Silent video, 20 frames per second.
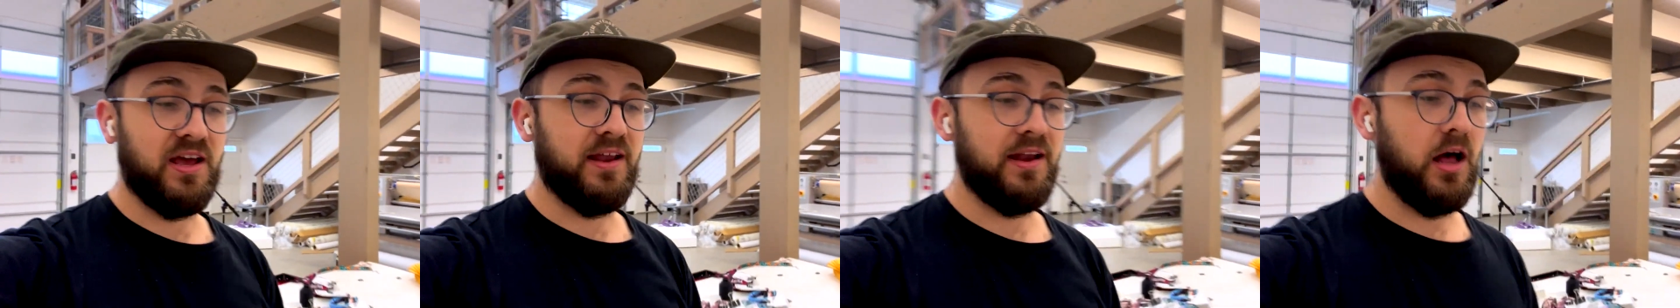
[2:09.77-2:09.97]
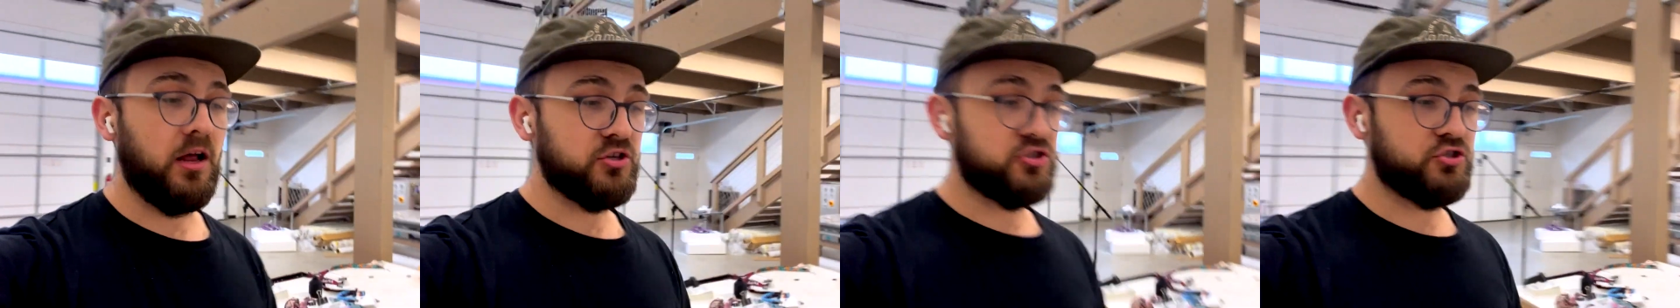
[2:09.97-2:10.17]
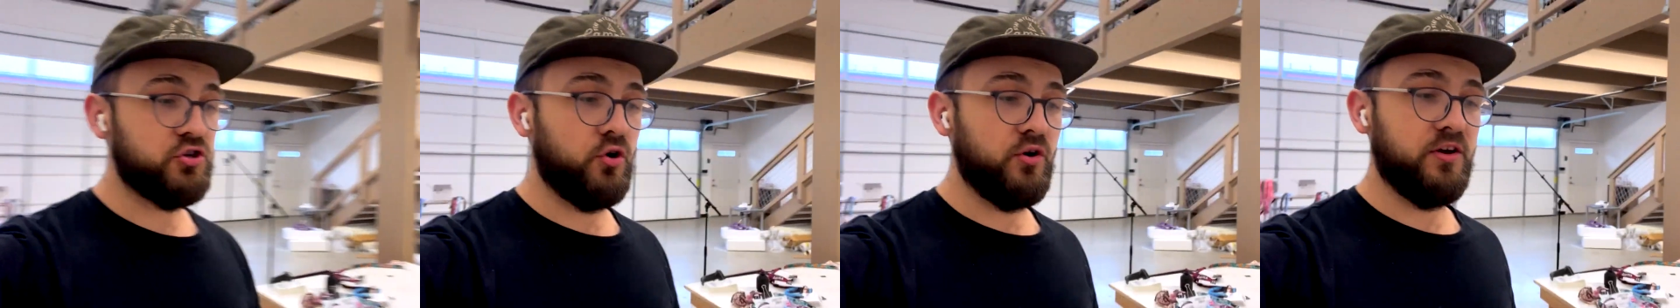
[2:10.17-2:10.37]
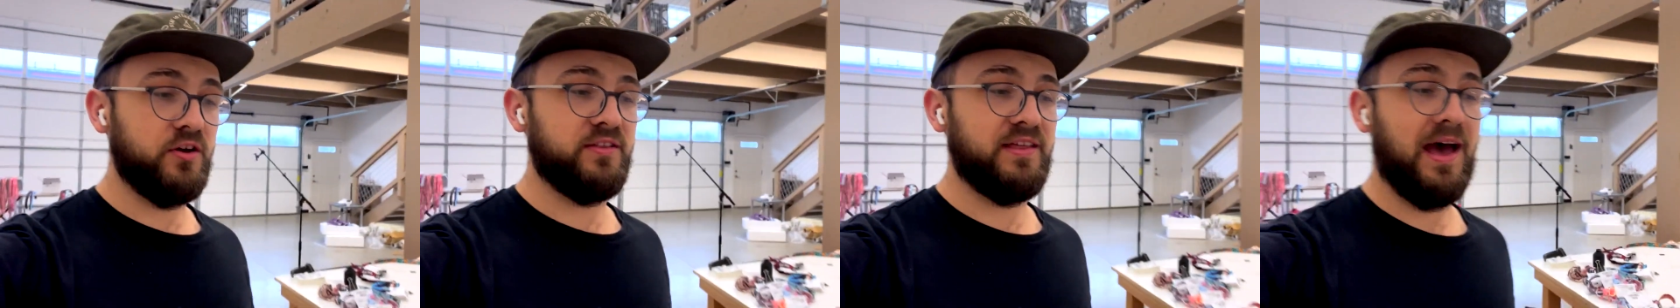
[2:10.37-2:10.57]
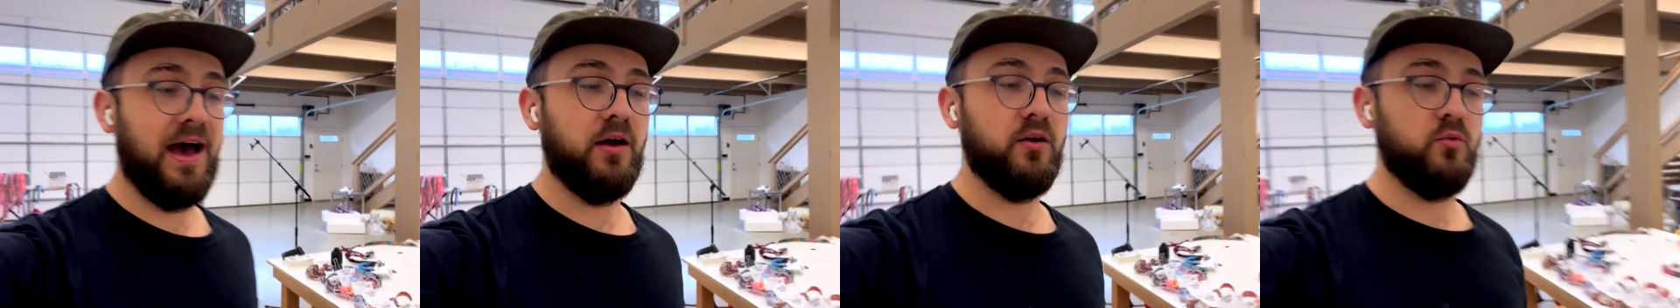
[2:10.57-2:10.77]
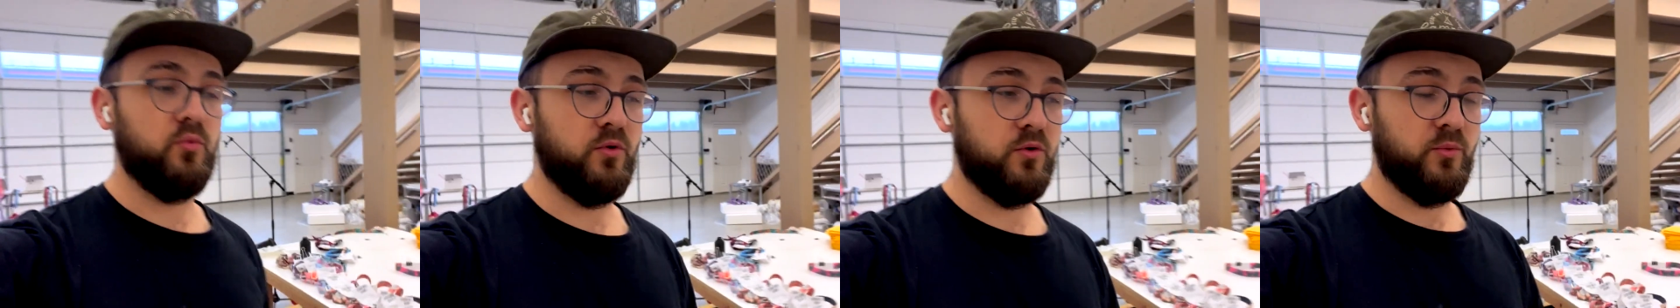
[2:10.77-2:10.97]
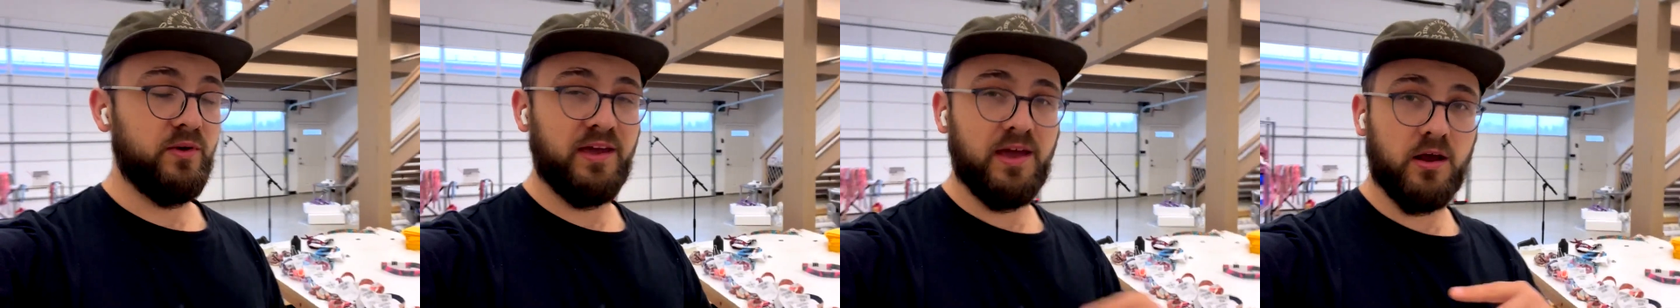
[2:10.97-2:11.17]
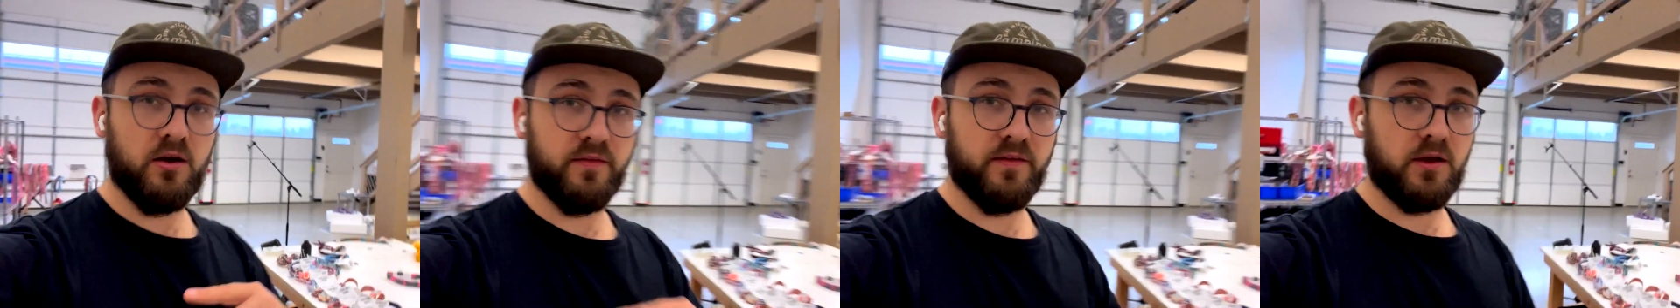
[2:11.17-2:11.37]
And I'll show you that when we
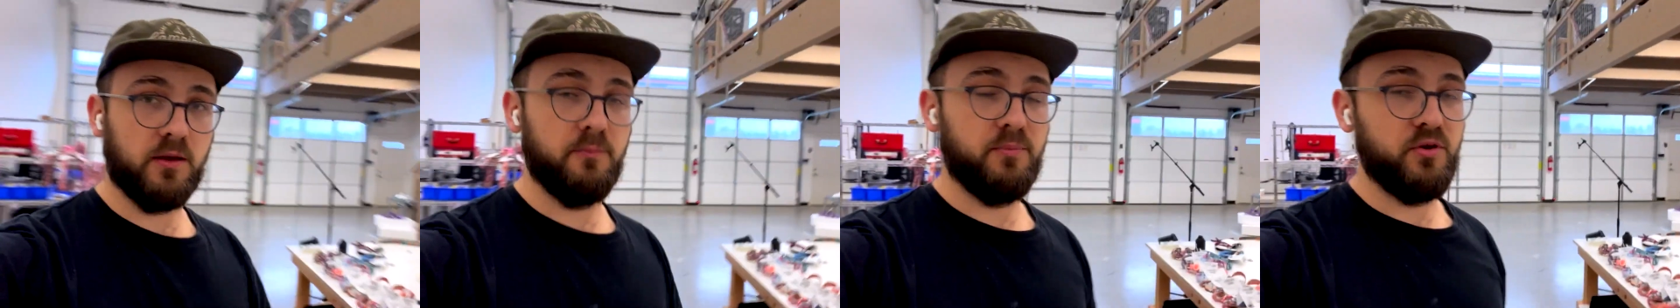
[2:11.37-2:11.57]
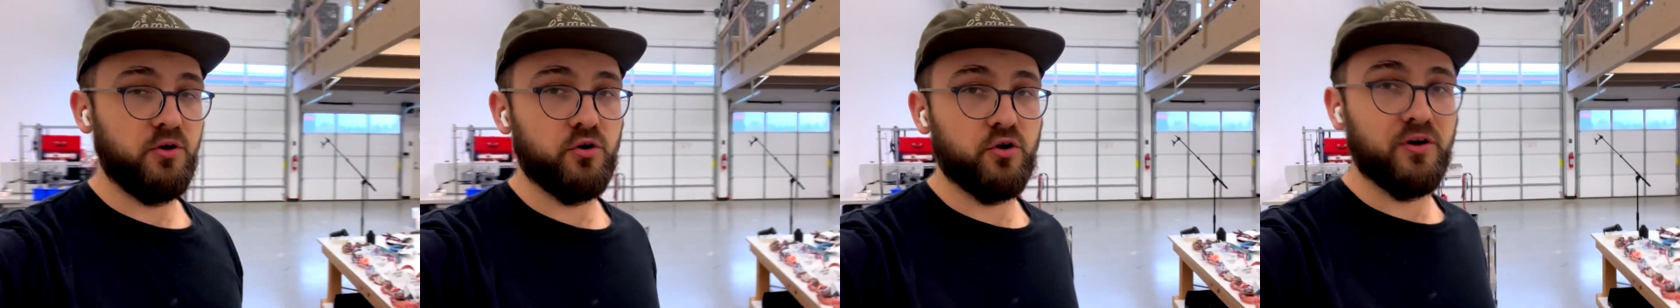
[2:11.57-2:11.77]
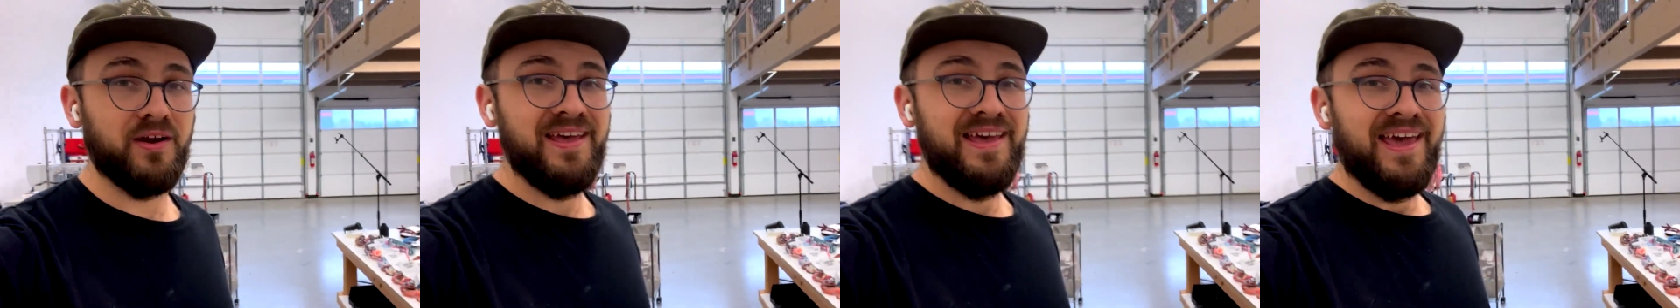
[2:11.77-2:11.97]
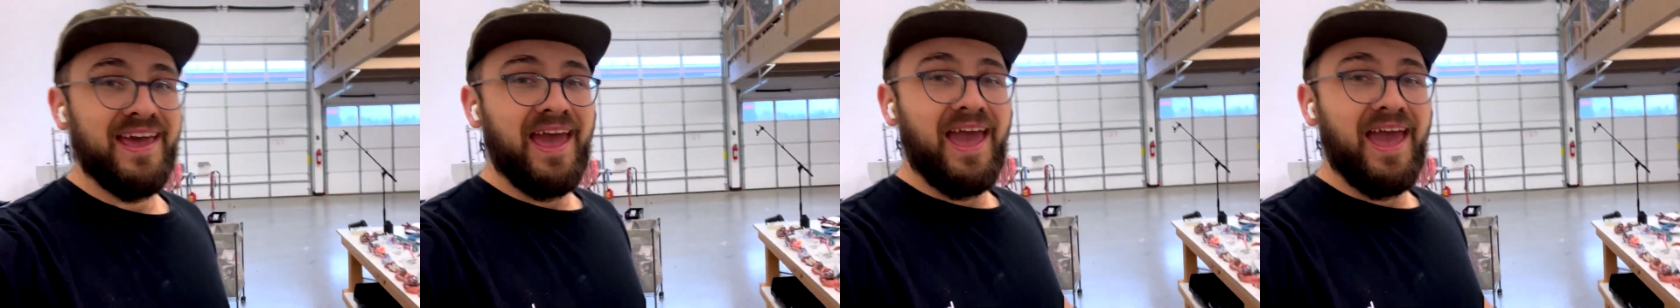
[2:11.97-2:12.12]
get on the computer.